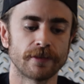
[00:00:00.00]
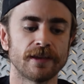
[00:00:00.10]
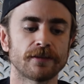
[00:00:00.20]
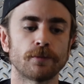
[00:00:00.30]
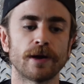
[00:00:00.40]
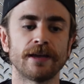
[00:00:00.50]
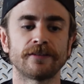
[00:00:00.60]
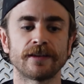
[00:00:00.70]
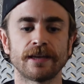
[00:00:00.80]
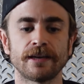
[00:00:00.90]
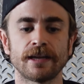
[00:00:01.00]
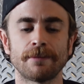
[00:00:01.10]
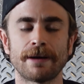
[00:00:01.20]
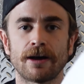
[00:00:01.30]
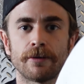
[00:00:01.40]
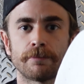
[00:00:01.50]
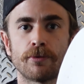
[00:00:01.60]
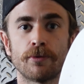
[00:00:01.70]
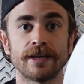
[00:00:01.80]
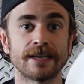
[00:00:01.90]
This weighs in at about
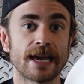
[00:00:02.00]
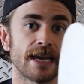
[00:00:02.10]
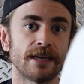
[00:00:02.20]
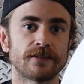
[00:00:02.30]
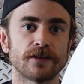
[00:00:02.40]
0.8,